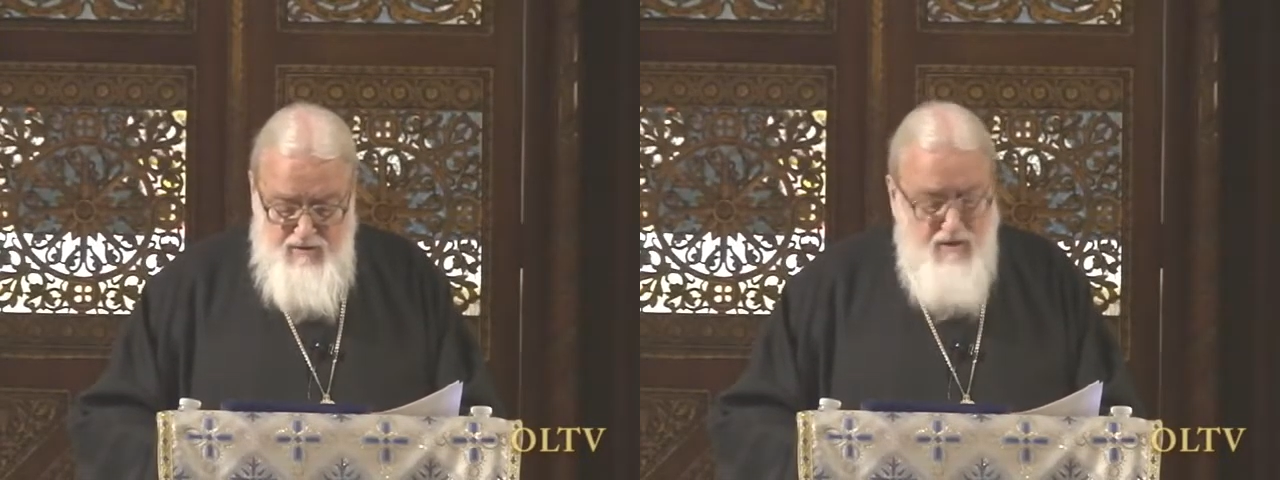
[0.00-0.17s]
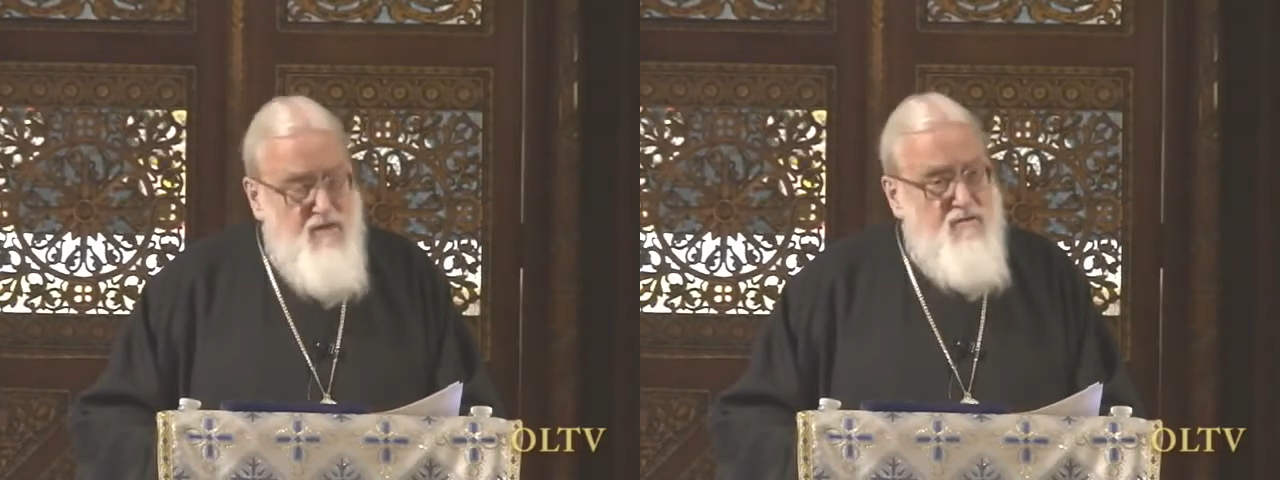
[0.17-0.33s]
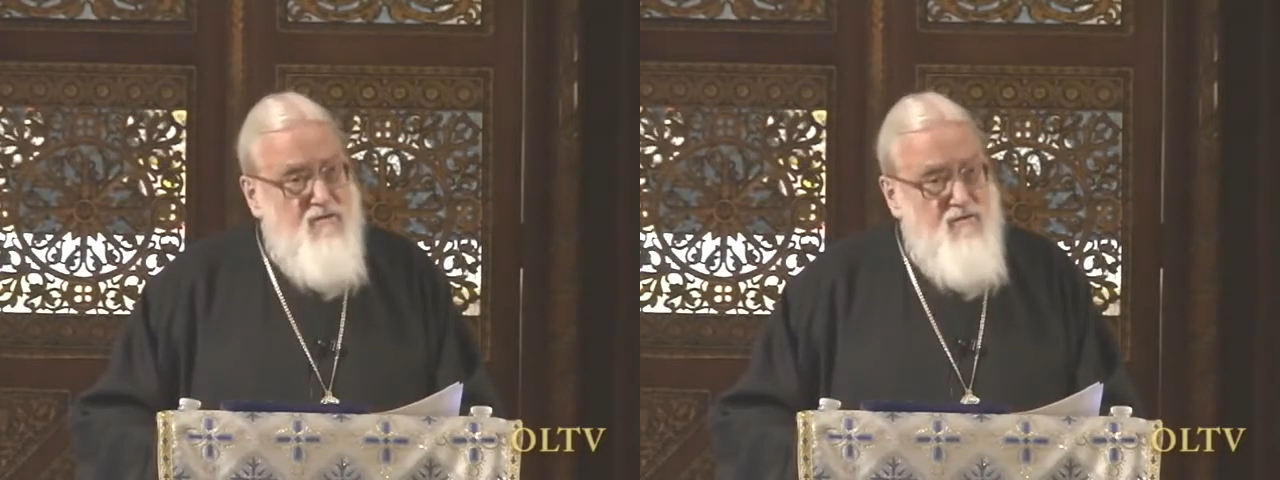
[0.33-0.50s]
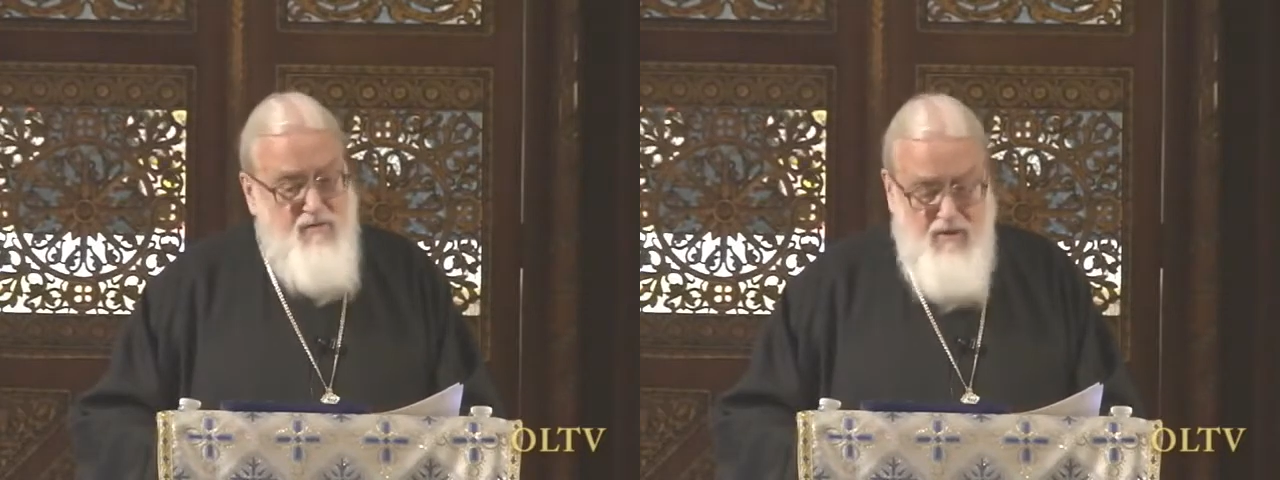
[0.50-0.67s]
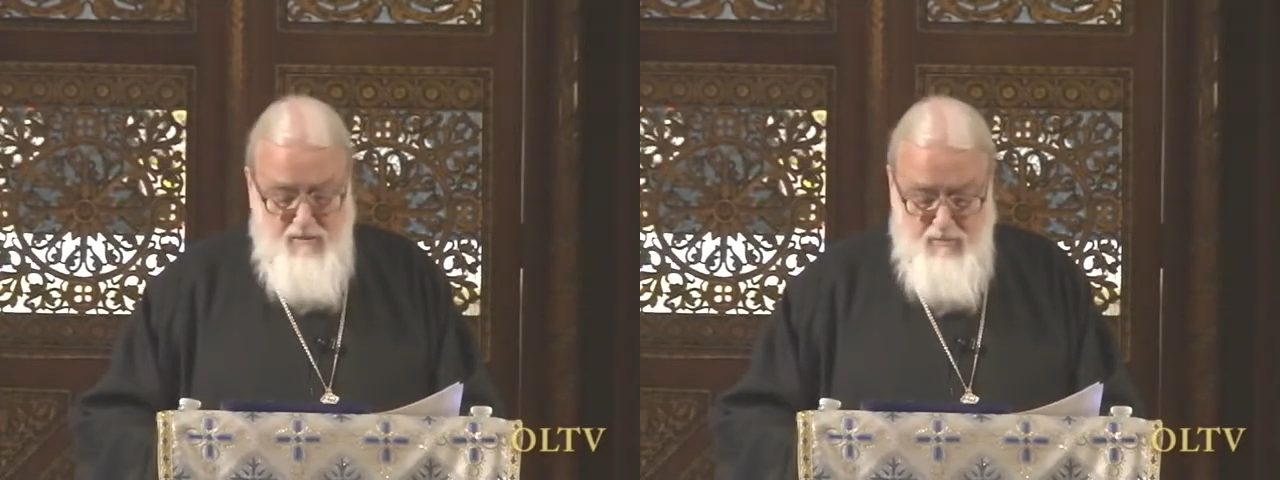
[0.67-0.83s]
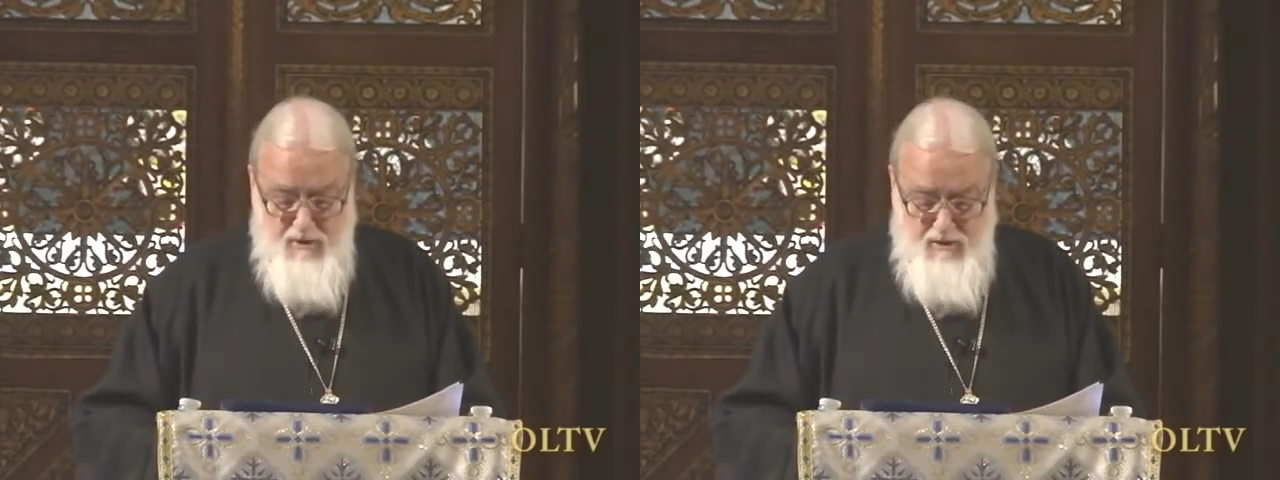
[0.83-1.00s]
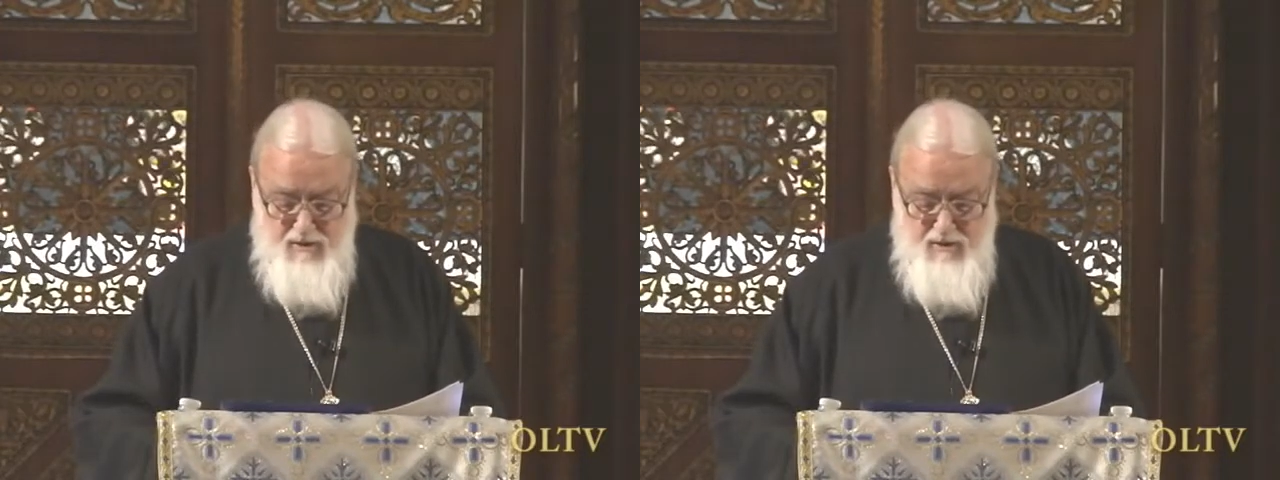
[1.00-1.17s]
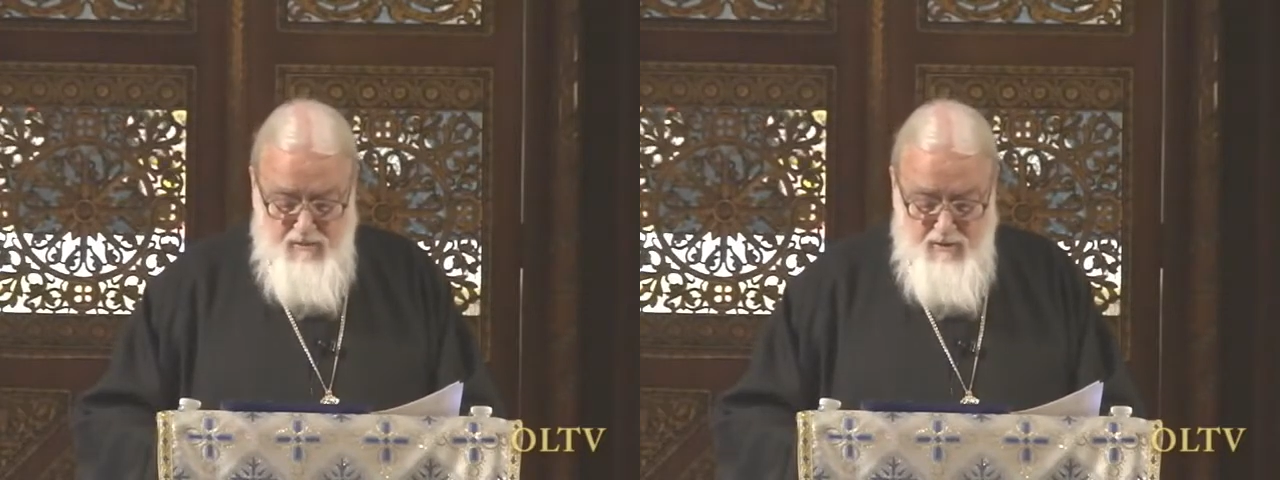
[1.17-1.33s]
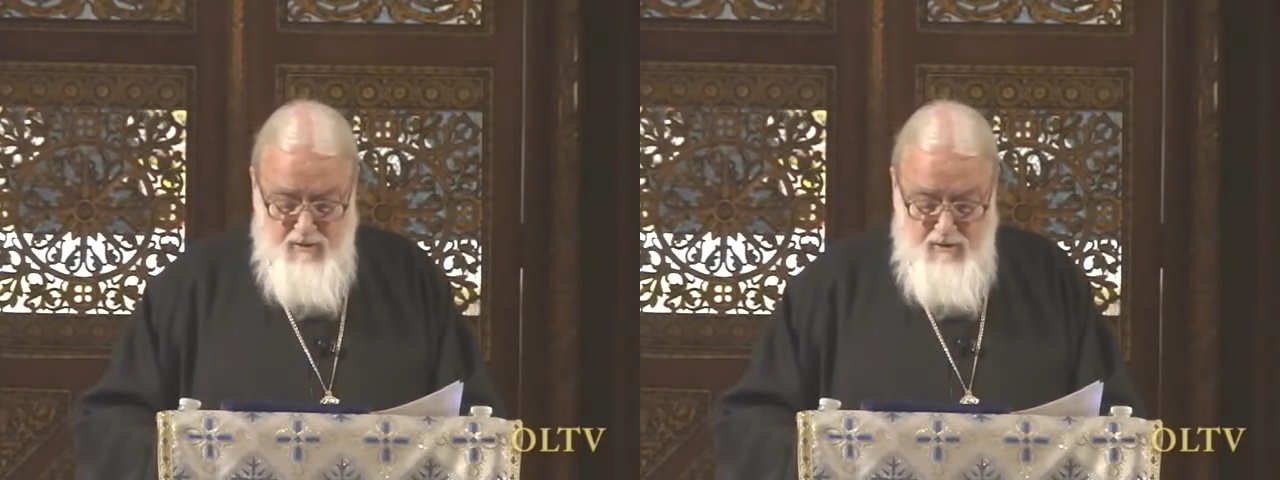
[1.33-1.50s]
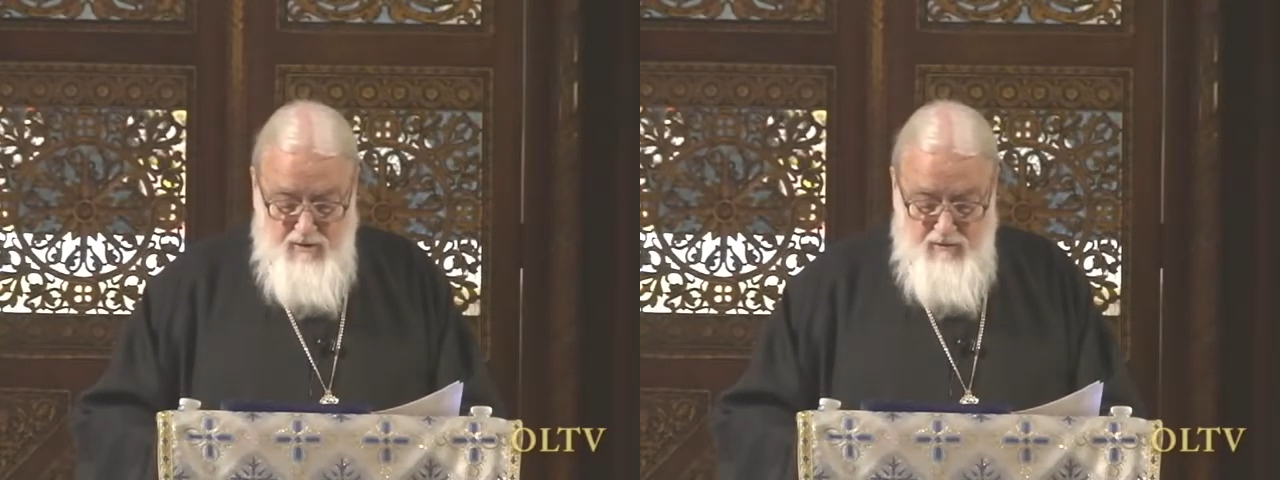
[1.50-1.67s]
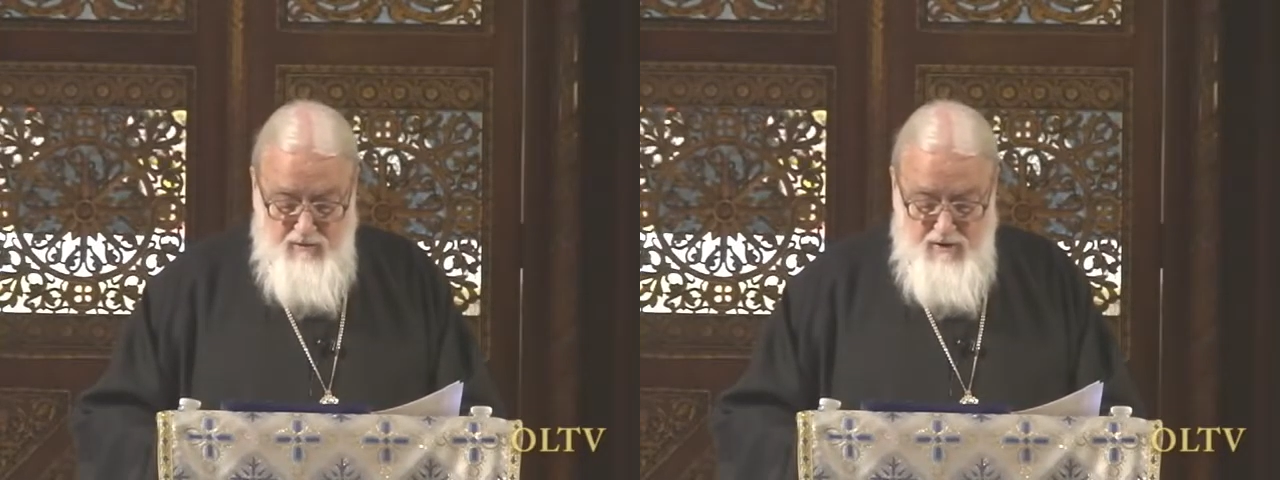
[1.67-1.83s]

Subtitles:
and yet at the same time